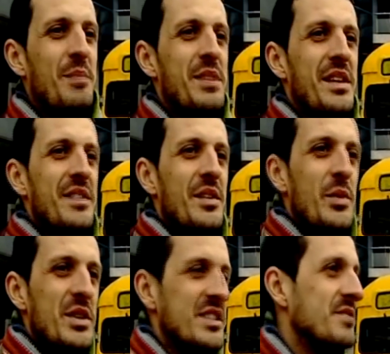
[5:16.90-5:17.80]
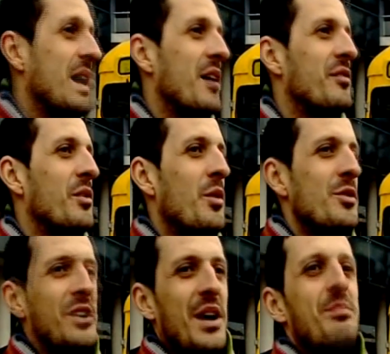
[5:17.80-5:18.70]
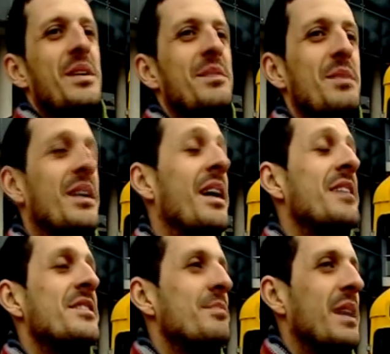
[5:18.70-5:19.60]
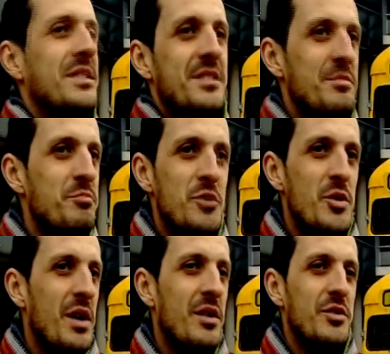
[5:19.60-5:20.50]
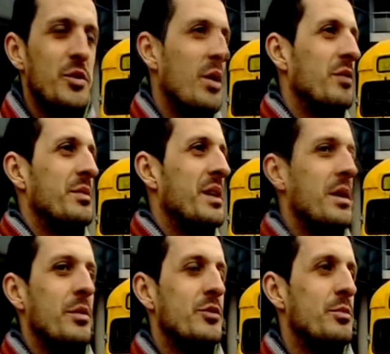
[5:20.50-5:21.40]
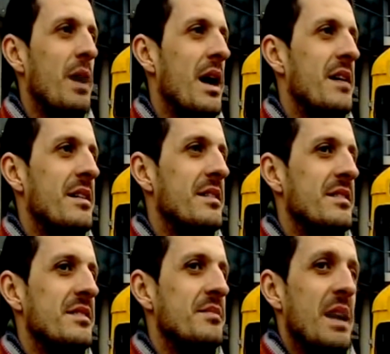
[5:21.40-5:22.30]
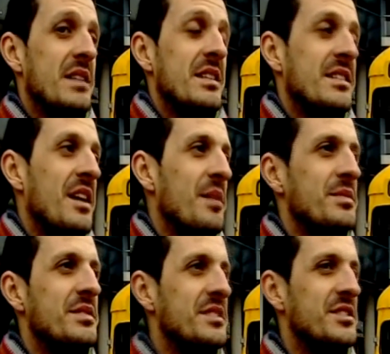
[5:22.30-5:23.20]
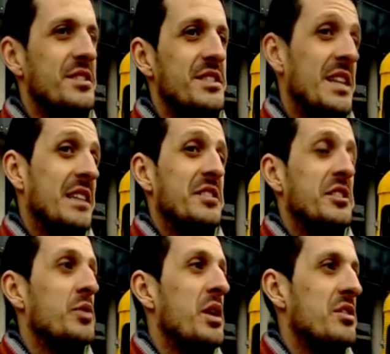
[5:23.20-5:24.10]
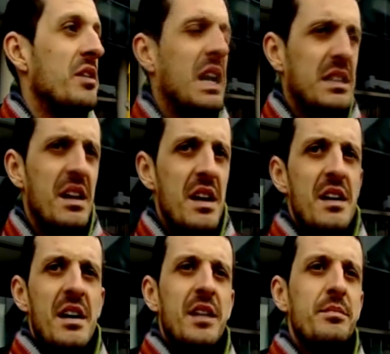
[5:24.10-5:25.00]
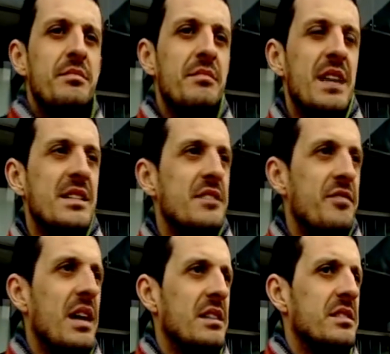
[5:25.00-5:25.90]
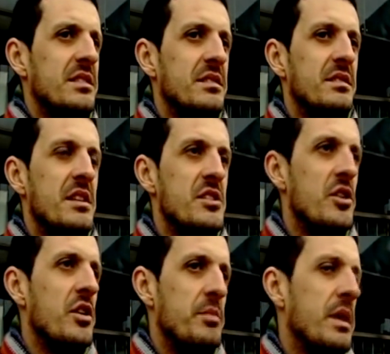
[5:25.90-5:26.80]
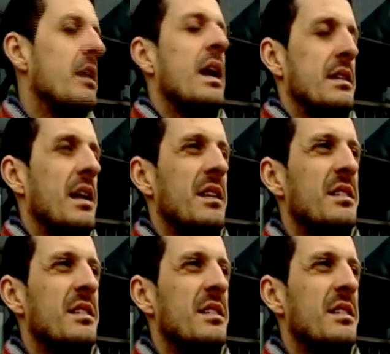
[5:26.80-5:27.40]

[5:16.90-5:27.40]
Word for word: You can be the, the richest man of the world, you can be Bill Gates, but you, are, you won't be able to buy Barca's club. Is, is that the situation? And, and Barca's fans enjoy being like